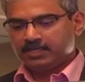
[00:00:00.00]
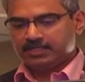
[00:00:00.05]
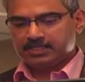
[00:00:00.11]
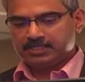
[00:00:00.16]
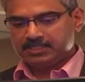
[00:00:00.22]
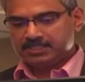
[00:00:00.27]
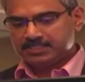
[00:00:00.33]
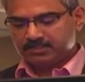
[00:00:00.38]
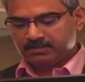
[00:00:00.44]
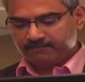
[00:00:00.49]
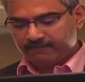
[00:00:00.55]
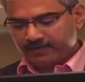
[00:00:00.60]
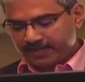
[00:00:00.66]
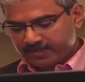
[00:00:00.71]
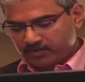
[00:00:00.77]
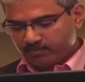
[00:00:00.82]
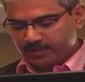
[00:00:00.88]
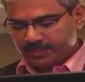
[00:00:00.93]
these are the
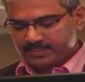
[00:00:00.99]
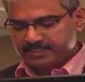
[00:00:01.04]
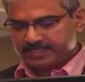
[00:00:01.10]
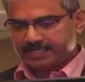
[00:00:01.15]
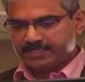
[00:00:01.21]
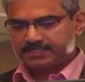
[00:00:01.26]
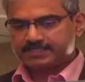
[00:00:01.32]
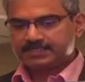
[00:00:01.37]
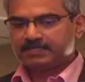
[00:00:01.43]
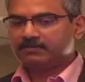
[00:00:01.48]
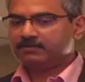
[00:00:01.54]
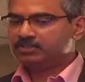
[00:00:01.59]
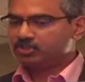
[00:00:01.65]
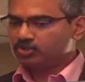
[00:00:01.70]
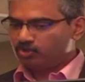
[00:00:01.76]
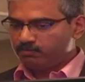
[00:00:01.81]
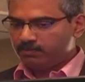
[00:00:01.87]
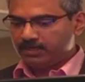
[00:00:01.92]
5 domains that
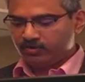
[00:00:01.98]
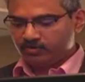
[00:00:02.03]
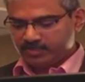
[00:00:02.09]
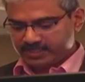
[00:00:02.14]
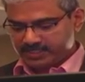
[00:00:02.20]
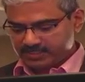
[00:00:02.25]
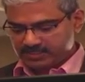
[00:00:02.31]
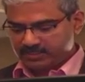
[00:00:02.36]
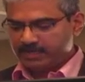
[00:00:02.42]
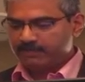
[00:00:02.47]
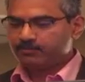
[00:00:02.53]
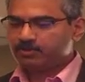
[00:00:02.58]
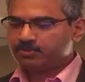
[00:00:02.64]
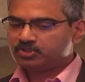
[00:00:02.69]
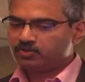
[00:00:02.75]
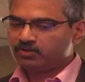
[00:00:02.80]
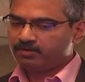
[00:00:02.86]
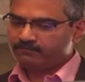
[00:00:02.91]
should be looked at. I'm
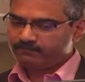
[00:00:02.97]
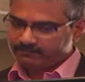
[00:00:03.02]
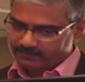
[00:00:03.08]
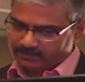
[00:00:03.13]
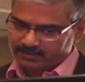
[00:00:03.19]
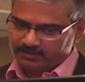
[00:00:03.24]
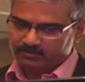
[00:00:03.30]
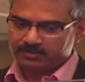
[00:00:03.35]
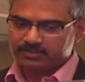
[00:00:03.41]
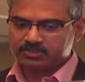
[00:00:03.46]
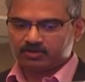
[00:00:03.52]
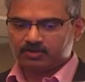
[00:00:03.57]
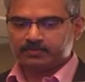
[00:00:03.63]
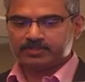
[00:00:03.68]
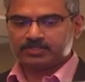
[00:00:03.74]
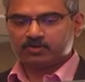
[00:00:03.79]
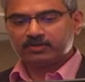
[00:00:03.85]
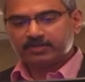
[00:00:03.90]
not sure if it's
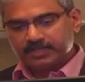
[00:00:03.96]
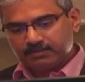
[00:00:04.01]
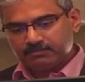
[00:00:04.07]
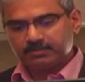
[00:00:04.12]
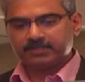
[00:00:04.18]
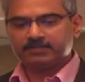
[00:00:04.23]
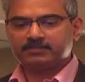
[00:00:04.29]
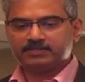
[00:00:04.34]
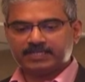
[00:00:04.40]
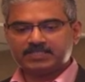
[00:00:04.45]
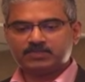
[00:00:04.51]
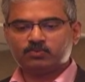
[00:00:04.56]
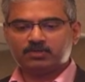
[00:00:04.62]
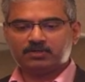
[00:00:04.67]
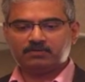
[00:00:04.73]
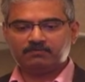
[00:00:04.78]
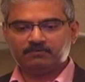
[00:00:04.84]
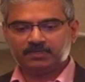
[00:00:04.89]
always looked at, but that's
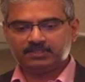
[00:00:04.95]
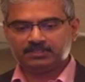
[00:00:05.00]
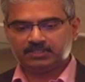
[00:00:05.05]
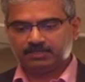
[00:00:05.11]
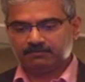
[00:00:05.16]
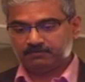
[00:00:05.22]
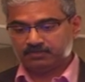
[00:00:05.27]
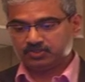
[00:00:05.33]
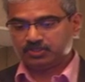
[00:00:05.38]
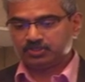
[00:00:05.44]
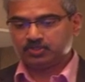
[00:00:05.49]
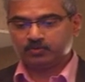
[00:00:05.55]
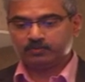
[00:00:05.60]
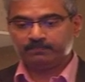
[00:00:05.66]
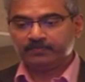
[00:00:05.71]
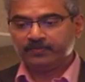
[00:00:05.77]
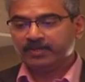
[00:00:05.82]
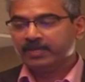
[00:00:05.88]
what we think we should
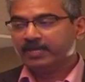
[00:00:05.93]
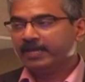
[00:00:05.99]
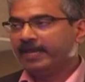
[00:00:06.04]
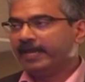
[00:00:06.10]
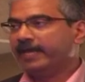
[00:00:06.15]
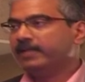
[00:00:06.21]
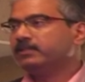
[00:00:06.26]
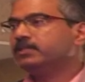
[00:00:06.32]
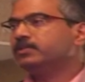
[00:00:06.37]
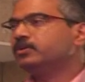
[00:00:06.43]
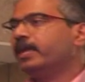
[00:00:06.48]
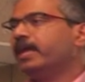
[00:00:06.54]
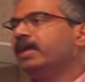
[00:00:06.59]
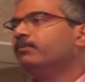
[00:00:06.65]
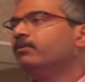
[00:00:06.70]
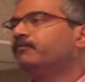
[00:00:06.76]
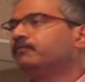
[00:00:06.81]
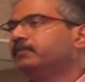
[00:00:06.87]
do. And the
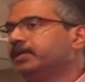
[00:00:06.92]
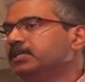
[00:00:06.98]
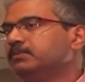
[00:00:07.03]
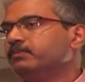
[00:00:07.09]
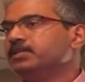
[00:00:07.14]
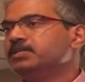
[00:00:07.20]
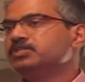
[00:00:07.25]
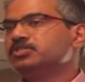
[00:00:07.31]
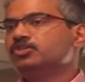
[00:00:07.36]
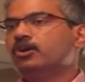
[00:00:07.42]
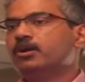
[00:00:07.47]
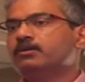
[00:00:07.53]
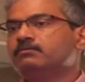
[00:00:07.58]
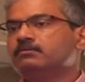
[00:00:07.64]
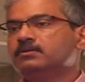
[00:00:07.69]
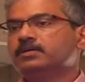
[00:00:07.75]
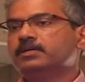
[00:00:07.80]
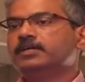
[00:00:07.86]
aim of treatment is not